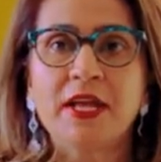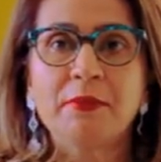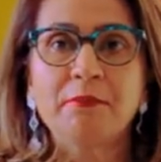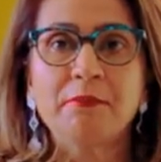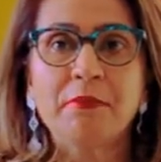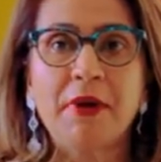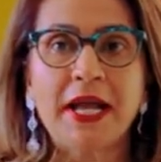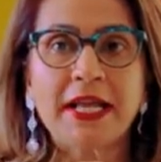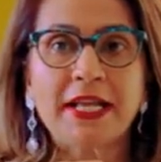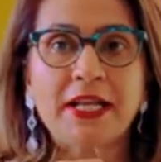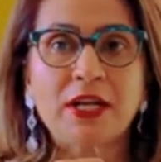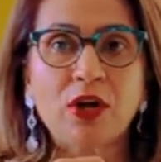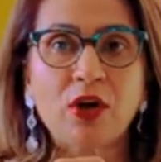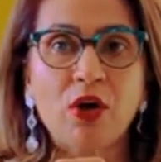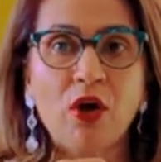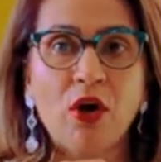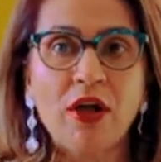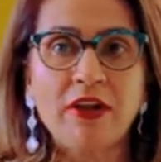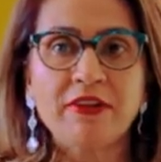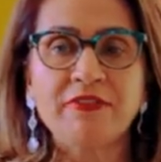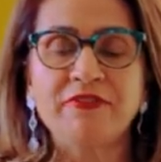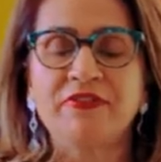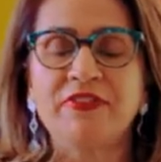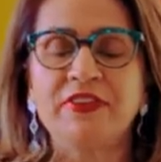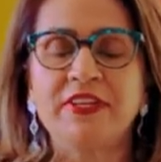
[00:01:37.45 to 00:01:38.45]
by
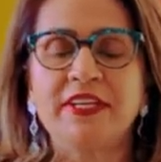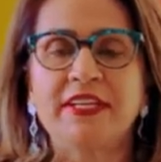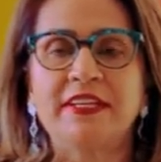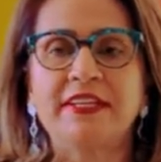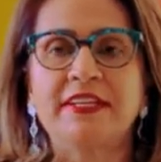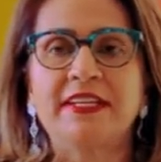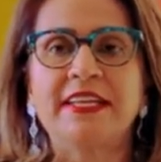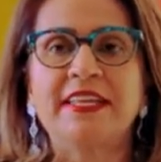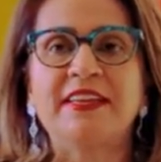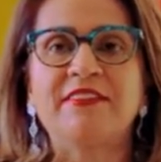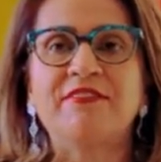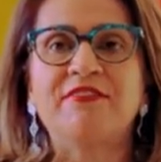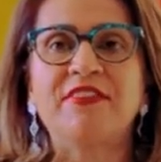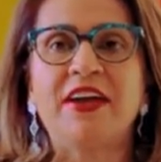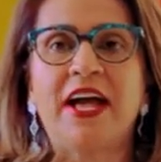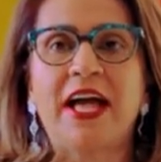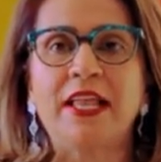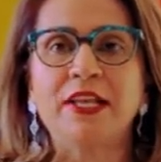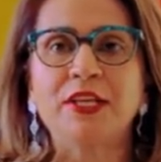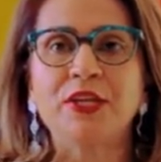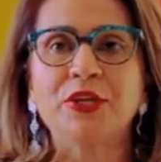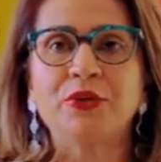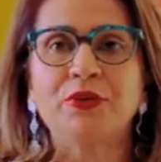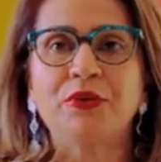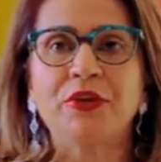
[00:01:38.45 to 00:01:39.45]
confidently
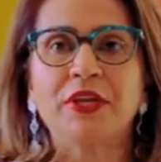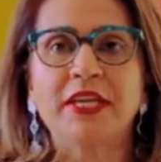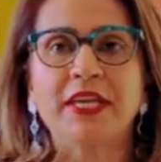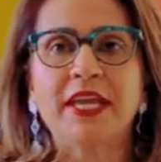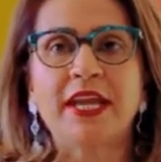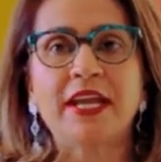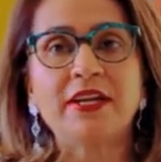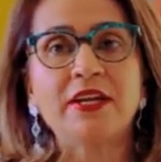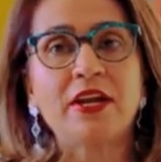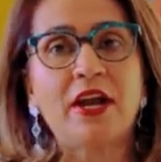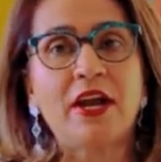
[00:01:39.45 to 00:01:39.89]
valuing and